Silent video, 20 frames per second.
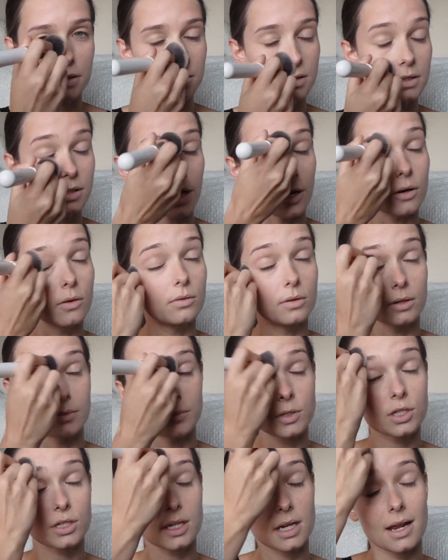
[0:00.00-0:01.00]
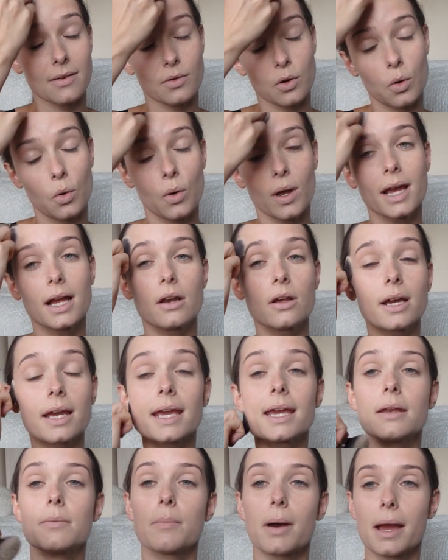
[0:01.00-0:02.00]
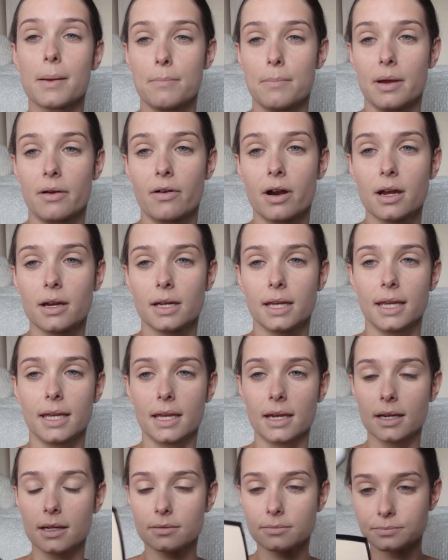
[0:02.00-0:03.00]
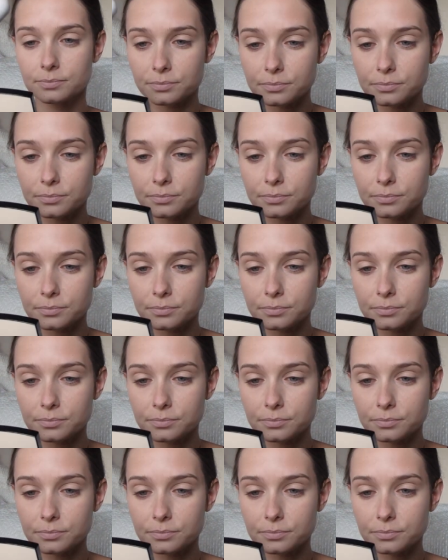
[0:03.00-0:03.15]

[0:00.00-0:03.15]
So I'm just going to have a quick look in my mirror here.